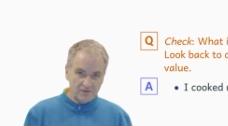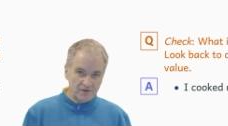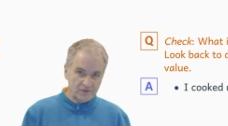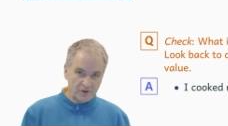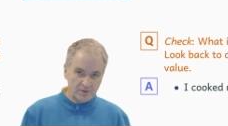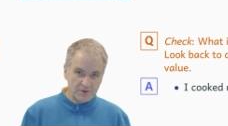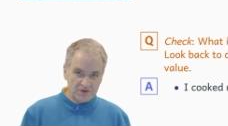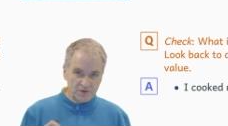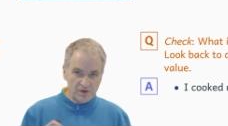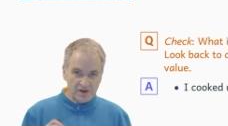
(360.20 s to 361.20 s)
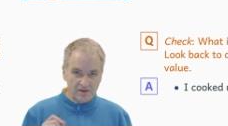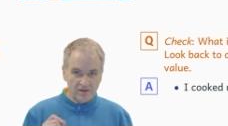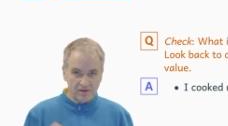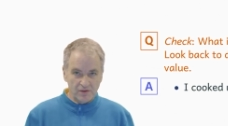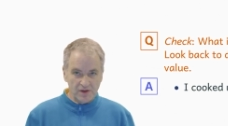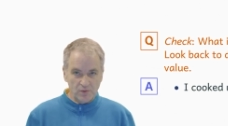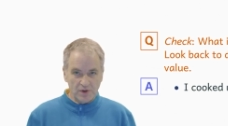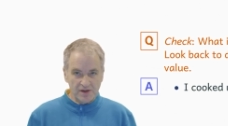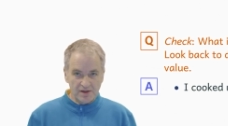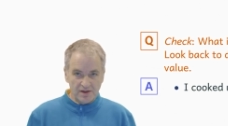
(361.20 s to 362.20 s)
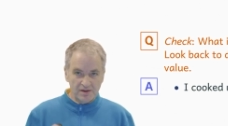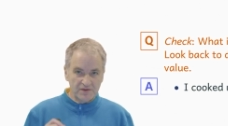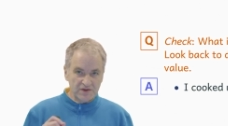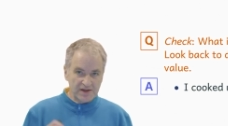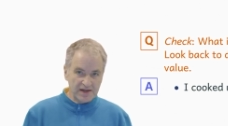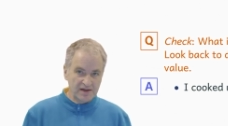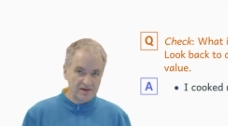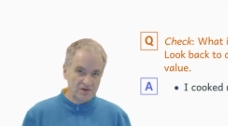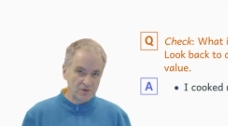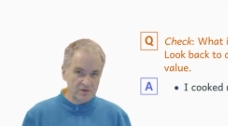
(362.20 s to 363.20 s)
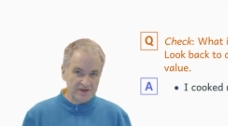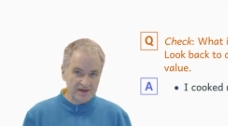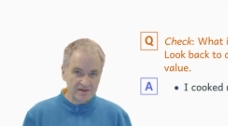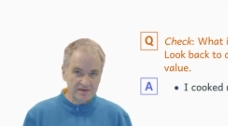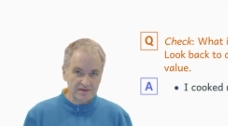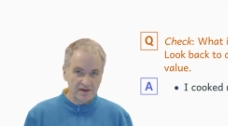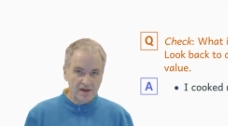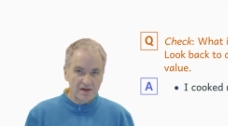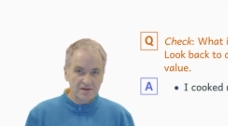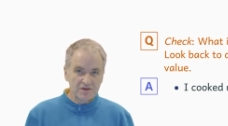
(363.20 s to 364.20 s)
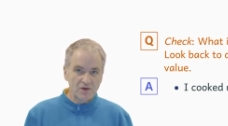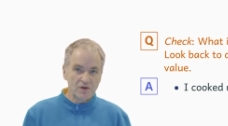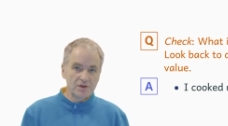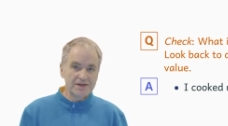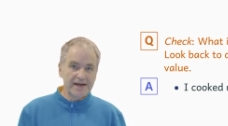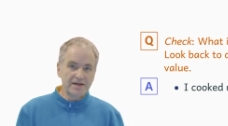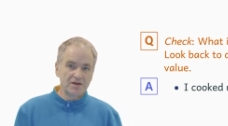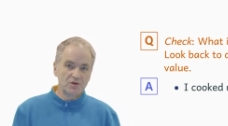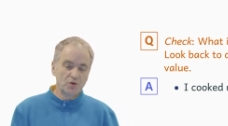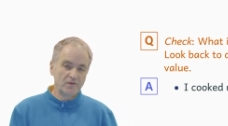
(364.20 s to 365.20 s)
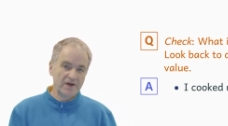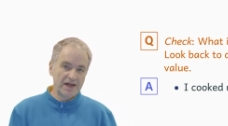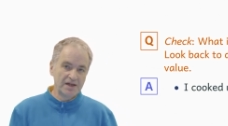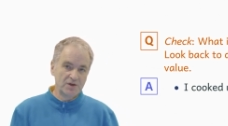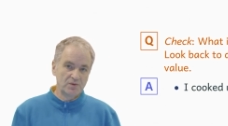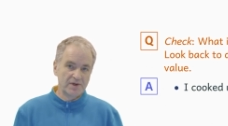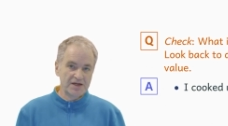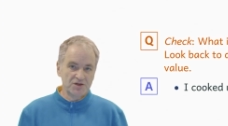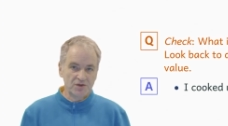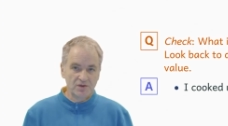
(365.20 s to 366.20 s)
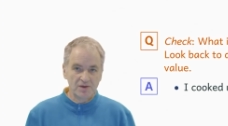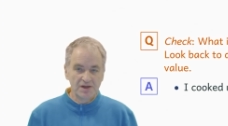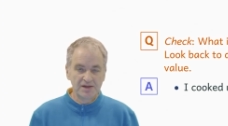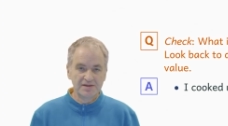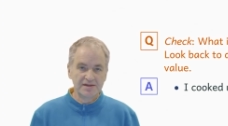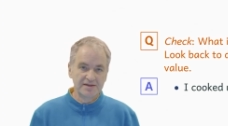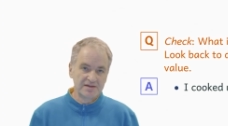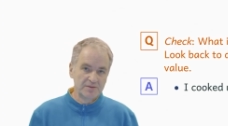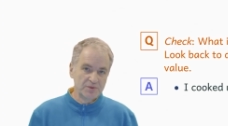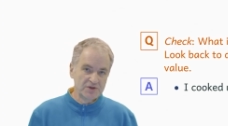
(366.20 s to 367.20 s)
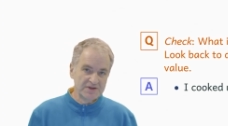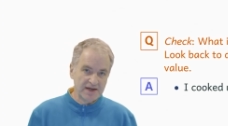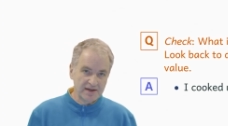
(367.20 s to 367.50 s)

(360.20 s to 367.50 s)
of the firm is $231.92. So your debt to value ratio is 60%.